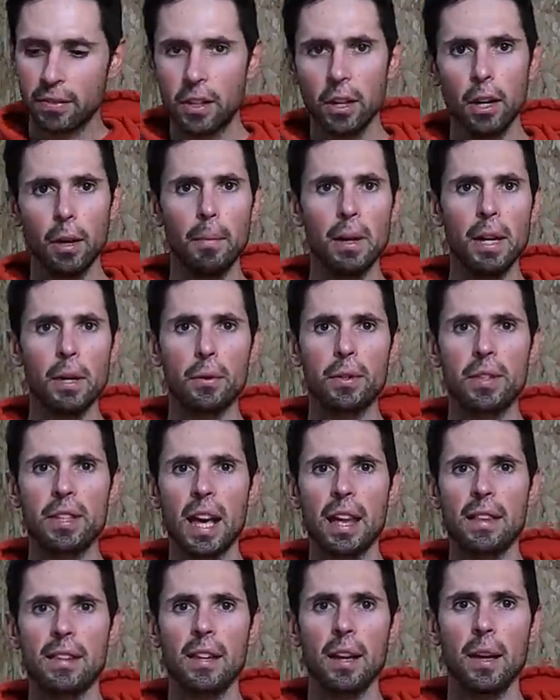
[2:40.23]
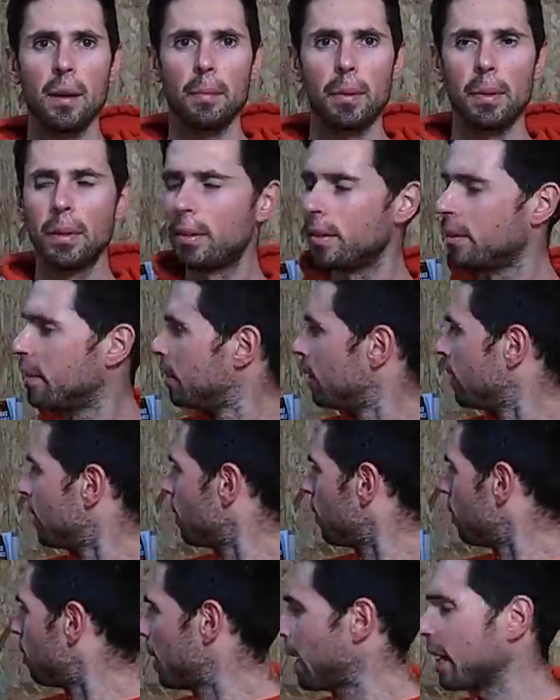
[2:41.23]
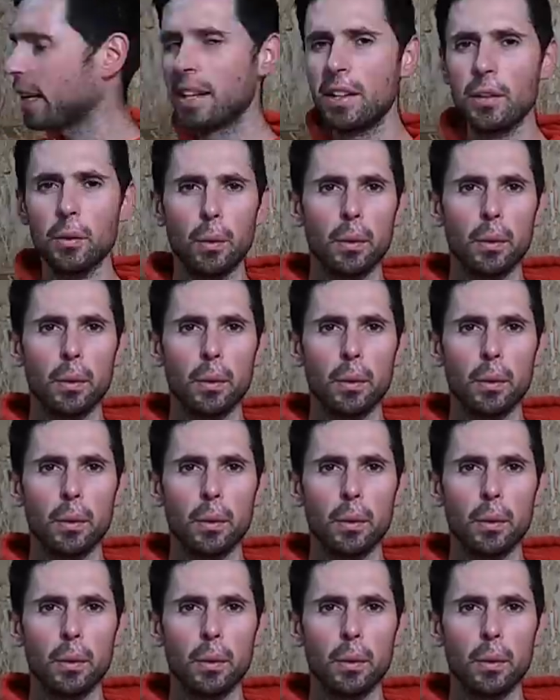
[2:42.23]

Got my little setup back in